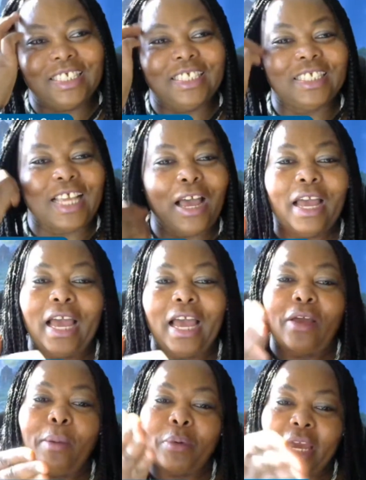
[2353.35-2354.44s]

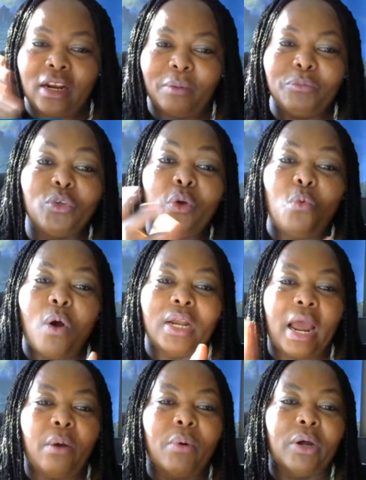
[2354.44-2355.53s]
I'm doing 1
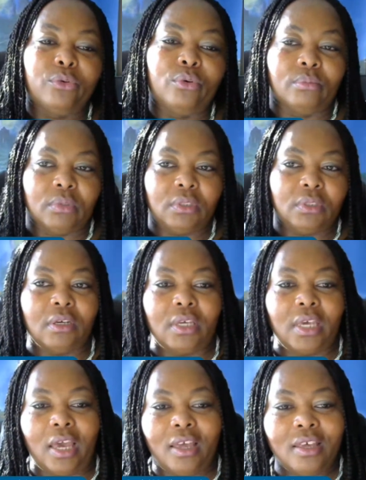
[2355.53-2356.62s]
hour rooms,
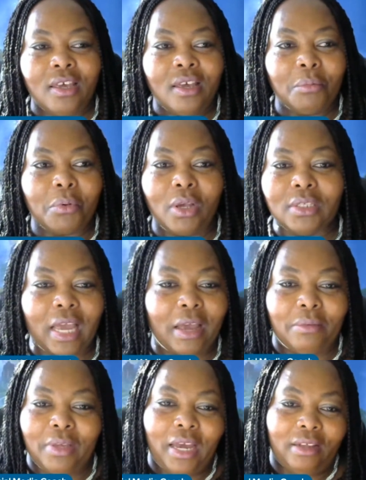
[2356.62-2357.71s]
okay? Because
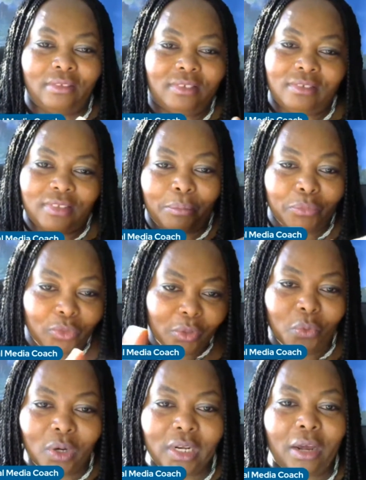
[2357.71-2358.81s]
I'm doing
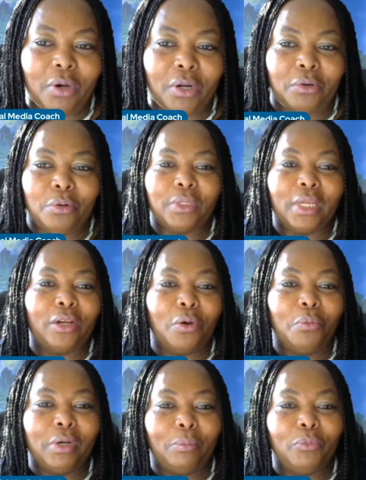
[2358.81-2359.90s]
1 hour rooms. I'm
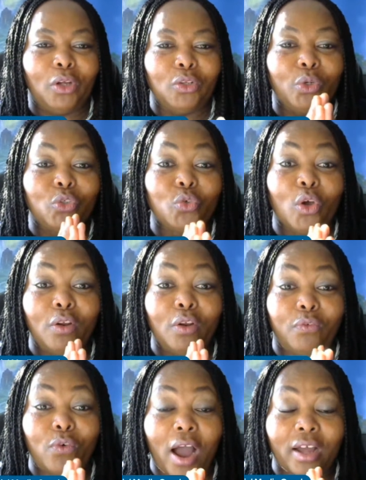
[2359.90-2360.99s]
not doing 24
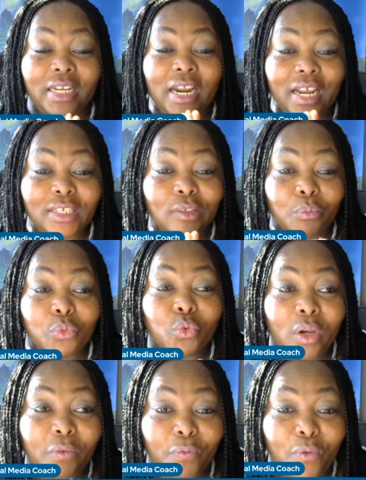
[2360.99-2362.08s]
hours. There are some
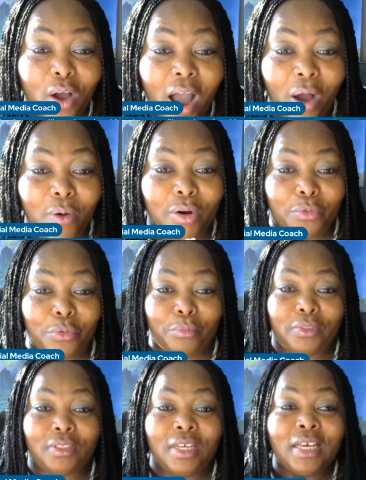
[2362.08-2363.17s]
24-hour rooms,
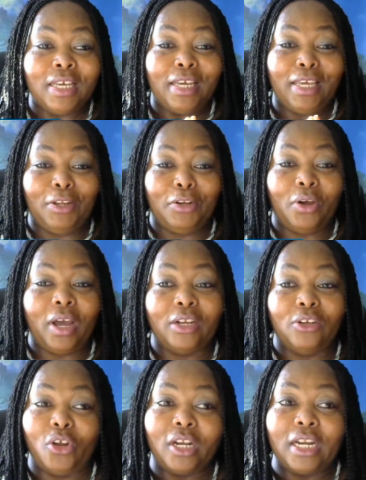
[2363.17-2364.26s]
and the
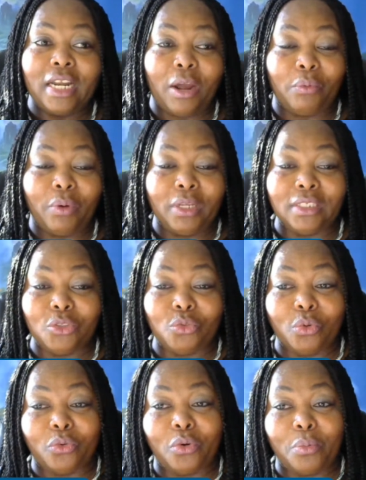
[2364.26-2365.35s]
other day I went into a
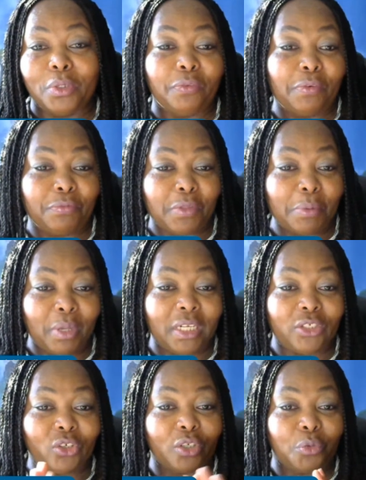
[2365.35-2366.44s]
room, it's 15 minutes,
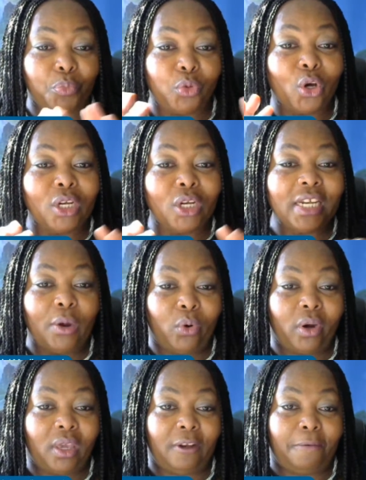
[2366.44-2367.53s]
just purely
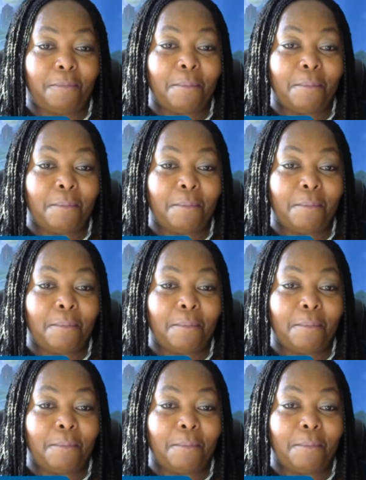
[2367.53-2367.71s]
networking.